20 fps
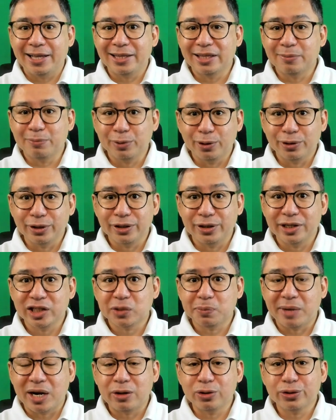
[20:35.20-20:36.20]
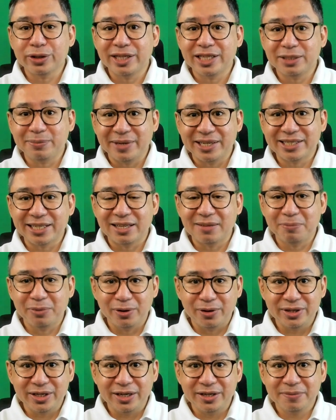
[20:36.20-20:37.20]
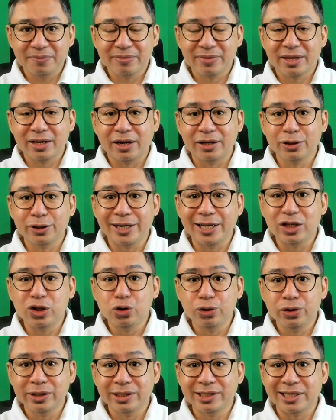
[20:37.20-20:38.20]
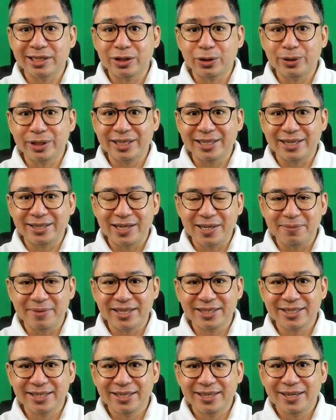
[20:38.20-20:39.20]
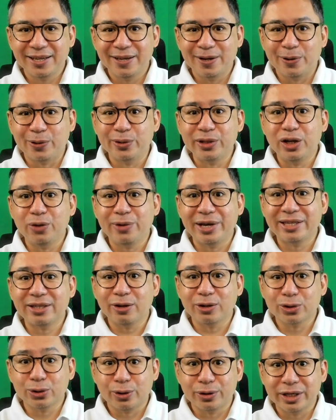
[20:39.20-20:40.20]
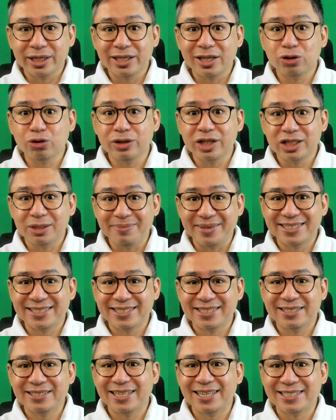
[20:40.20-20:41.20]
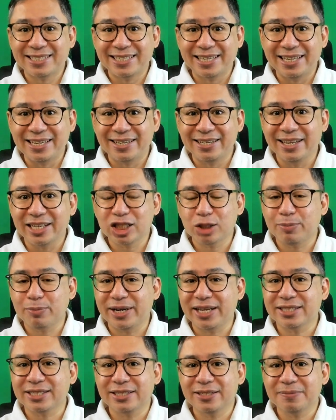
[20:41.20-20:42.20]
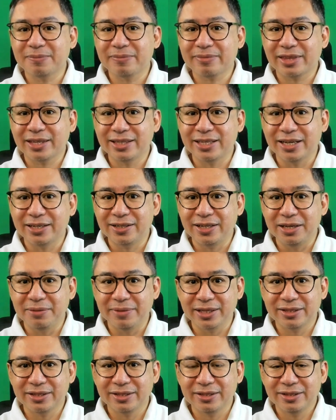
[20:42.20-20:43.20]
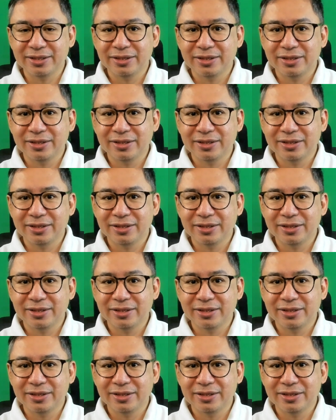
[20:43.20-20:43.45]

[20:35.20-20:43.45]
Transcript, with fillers: An employer is bound to dismiss an employee under a union security agreement only when the authority to dismiss is clearly expressed in the agreement.